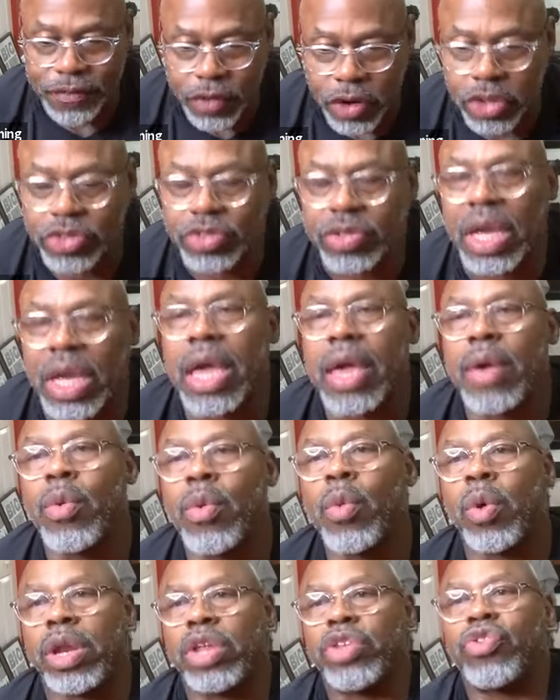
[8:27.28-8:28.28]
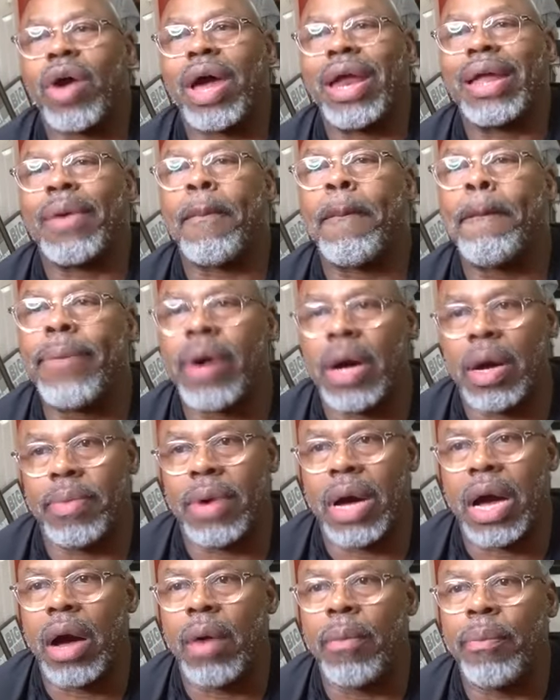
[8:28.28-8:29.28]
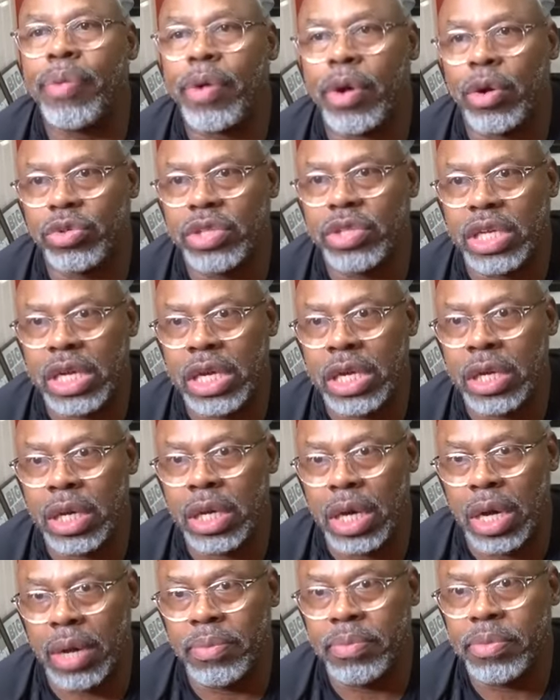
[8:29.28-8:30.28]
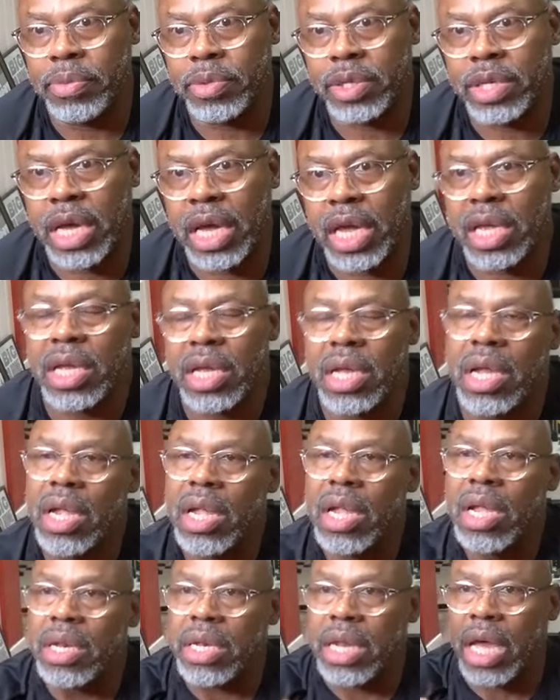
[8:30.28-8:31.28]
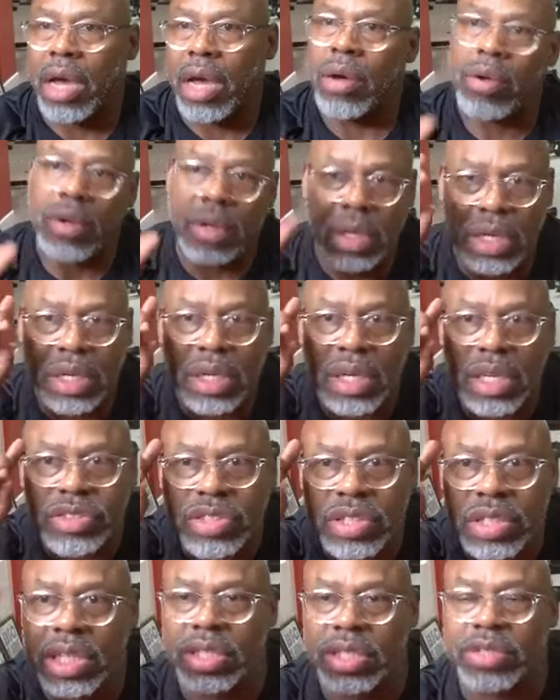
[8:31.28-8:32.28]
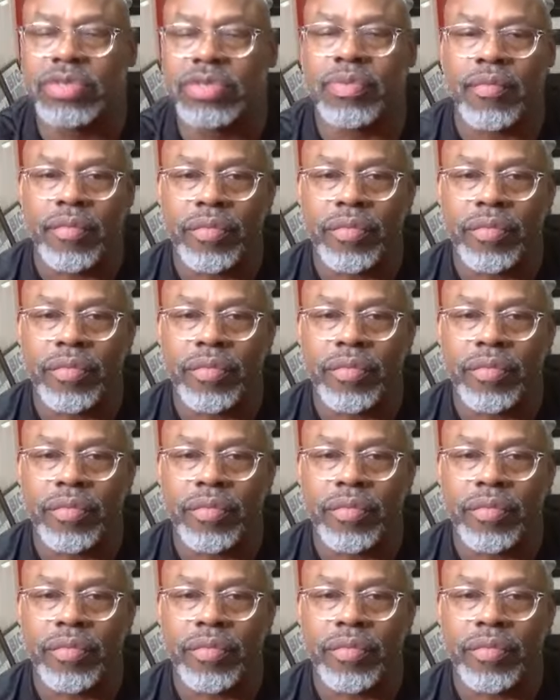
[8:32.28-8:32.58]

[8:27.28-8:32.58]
first thing we want to try to bump our protein up. Okay. Now, listen to this.